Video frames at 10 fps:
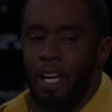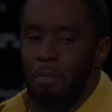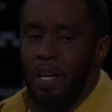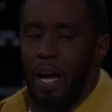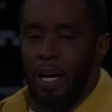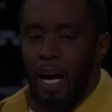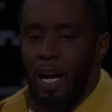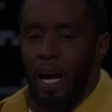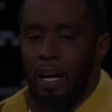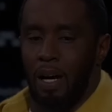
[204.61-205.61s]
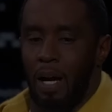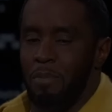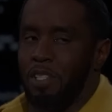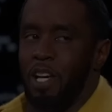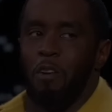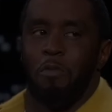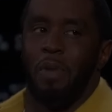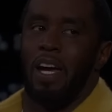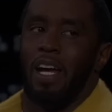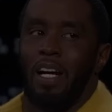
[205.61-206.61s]
degree downfall. Now
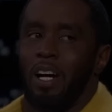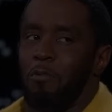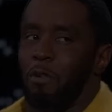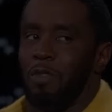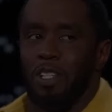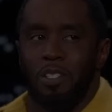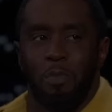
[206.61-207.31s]
let's move to the drama